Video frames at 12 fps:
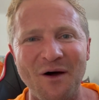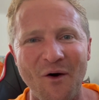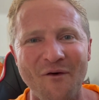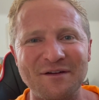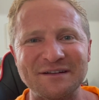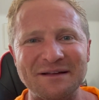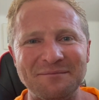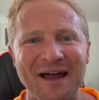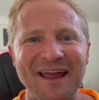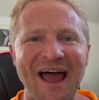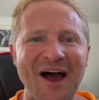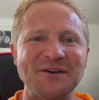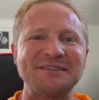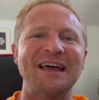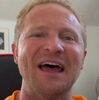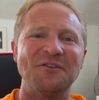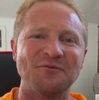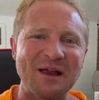over to my house
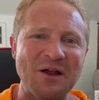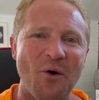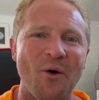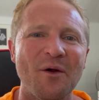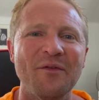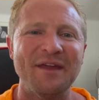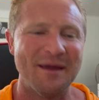and record